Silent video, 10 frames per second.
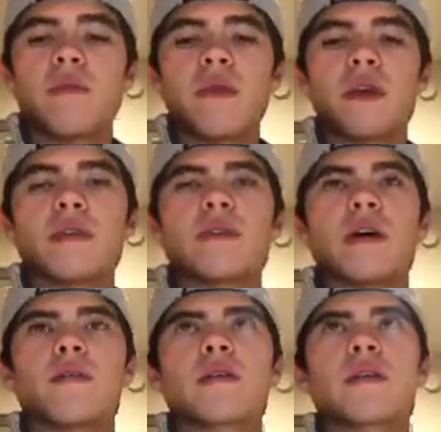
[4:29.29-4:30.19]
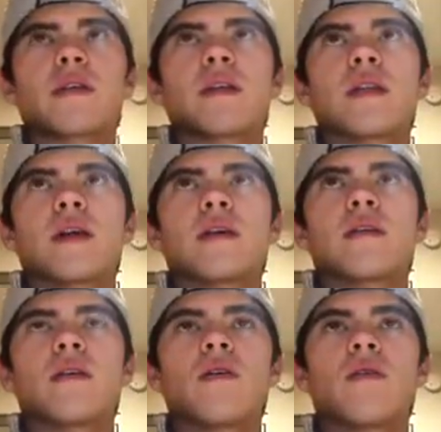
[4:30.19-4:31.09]
because I was thinking
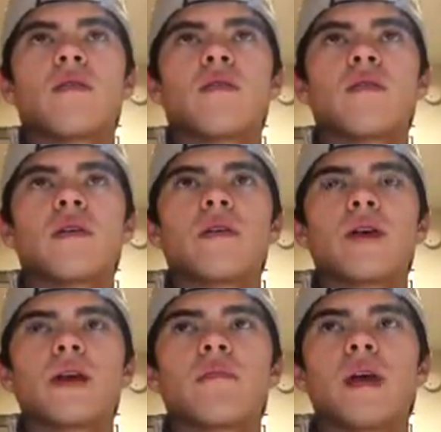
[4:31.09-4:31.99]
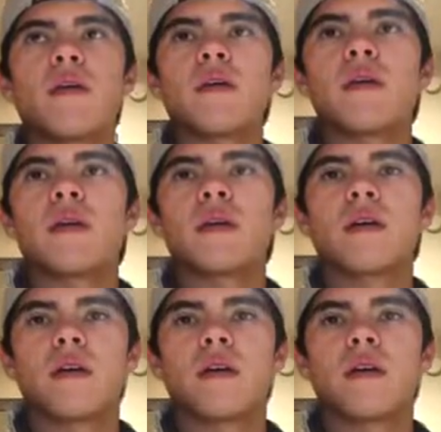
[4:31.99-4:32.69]
maybe